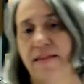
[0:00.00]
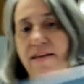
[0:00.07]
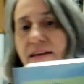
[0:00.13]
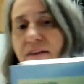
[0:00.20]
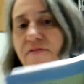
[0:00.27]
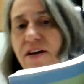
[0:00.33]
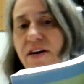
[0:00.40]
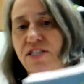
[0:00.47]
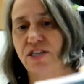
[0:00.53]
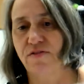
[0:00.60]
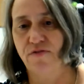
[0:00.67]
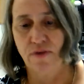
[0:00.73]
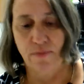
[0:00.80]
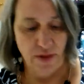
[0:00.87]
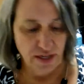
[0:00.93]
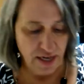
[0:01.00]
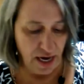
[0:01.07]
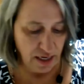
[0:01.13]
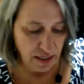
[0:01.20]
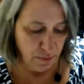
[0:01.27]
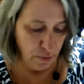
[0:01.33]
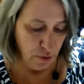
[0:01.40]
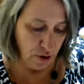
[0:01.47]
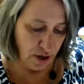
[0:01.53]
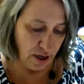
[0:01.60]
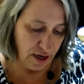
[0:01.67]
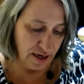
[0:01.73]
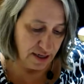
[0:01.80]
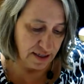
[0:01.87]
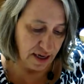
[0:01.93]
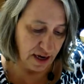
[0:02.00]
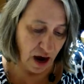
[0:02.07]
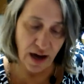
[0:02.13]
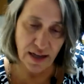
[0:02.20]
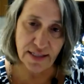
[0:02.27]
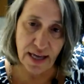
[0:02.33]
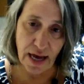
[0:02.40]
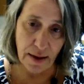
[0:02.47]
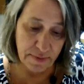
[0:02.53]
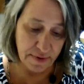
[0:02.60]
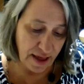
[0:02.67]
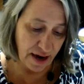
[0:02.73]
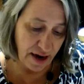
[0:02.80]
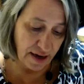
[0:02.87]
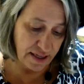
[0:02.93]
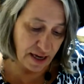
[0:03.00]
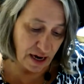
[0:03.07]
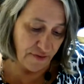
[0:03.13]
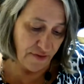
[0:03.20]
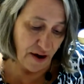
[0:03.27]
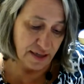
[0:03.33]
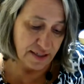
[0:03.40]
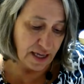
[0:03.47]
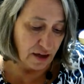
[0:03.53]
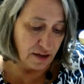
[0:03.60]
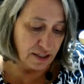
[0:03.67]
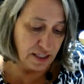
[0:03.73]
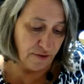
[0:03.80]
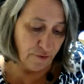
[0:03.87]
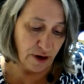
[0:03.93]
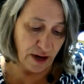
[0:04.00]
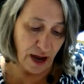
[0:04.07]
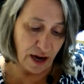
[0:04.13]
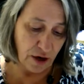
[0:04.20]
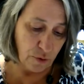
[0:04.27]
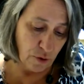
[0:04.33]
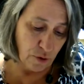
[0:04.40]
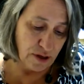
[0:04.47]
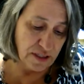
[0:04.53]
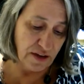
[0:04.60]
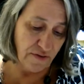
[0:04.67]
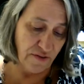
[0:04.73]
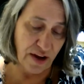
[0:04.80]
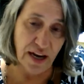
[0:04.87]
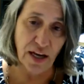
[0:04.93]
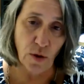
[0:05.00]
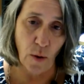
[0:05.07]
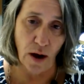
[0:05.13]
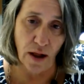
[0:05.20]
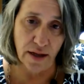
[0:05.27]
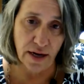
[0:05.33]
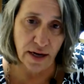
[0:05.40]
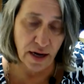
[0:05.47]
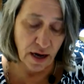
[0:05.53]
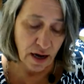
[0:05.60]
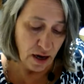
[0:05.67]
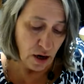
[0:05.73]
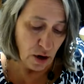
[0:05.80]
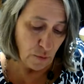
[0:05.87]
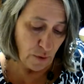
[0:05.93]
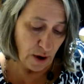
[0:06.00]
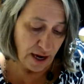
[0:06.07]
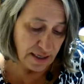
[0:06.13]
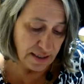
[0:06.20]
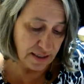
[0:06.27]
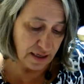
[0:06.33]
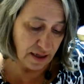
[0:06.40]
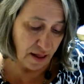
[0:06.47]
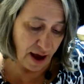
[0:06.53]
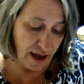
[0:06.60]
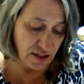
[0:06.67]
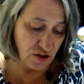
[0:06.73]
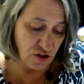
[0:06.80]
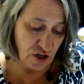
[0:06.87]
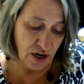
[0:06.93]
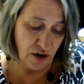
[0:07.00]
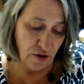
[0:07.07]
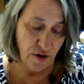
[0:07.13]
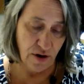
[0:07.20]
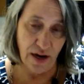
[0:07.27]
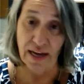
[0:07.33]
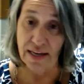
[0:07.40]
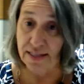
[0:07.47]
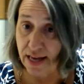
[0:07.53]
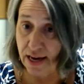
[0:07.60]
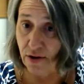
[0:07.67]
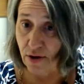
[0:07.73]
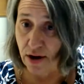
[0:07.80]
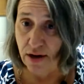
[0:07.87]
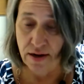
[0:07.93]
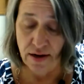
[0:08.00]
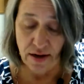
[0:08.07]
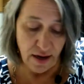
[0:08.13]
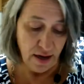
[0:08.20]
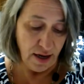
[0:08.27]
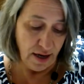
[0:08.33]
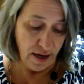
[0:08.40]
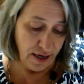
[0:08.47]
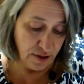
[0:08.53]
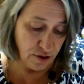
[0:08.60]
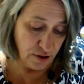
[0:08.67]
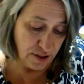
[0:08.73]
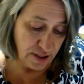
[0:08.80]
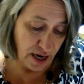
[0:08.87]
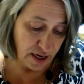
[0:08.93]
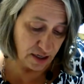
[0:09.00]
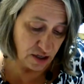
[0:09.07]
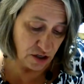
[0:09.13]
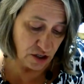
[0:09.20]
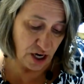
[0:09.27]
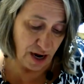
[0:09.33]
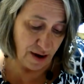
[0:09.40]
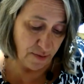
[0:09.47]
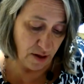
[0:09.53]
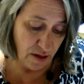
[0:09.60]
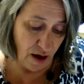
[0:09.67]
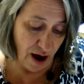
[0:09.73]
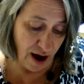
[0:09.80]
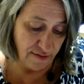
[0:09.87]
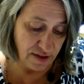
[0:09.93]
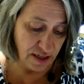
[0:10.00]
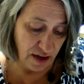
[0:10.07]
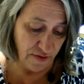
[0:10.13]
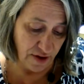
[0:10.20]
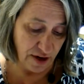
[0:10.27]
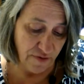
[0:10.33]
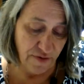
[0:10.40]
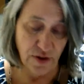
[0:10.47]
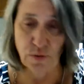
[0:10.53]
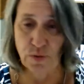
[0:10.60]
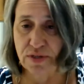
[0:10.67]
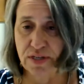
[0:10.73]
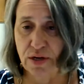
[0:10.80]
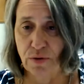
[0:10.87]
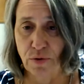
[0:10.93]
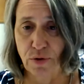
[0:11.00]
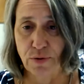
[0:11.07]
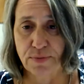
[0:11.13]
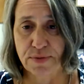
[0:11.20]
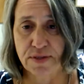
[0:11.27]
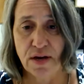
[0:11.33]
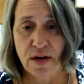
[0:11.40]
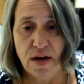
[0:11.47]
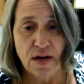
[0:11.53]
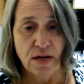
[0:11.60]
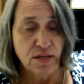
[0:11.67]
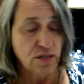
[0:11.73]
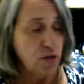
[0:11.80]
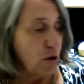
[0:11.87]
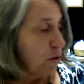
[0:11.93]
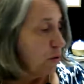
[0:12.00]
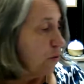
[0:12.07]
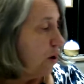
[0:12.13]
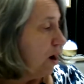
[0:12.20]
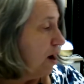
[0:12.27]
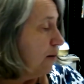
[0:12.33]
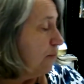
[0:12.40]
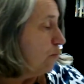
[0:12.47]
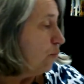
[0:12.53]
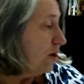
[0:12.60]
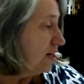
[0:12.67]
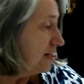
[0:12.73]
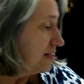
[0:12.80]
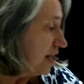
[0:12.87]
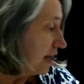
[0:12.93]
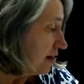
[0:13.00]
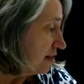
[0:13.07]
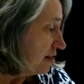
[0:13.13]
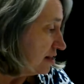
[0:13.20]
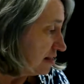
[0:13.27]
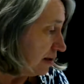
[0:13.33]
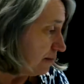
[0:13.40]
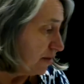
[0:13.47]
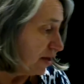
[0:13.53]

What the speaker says: the definition from the textbook. It is a concept that identifies how different categories of inequality, race, class, gender, etc., intersect to shape the lives of individuals and groups. So what exactly does that